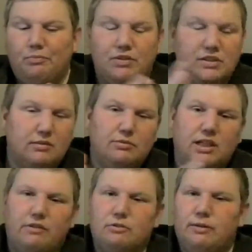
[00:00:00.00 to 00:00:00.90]
Some
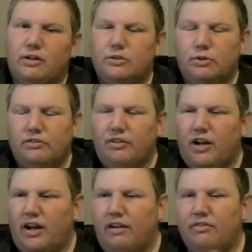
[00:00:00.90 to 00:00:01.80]
say it was better than
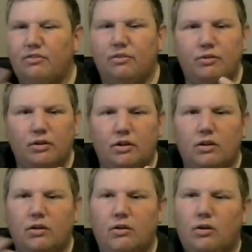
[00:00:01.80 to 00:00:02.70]
25.
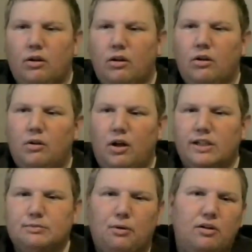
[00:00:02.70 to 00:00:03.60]

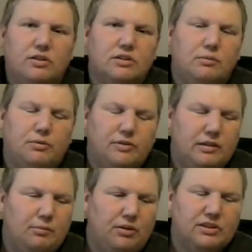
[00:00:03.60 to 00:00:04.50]
As Paul's, in
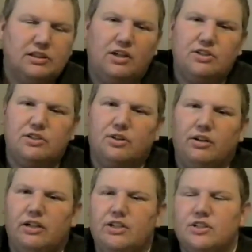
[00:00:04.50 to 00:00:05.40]
the Pulse Dungeon
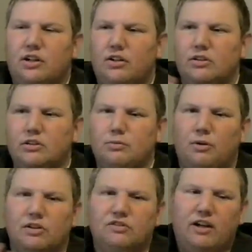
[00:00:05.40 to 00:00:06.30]
during these shows, the
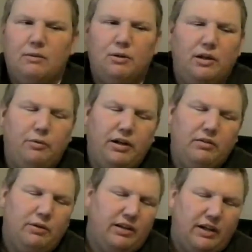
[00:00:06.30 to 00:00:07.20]
Pulse family, we
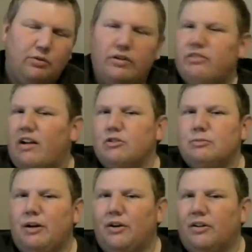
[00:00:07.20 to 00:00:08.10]
think 25 is
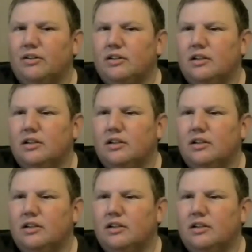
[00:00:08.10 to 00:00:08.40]
better.